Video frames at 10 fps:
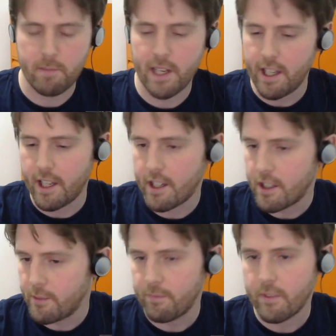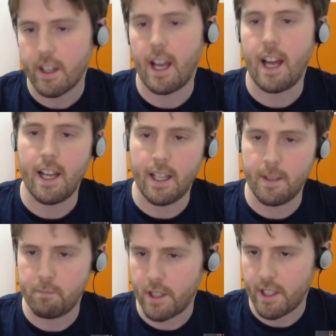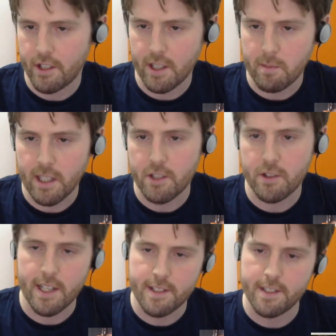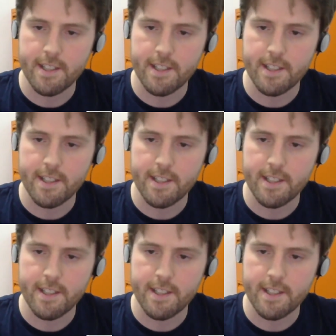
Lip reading: pick a year and put in your email address and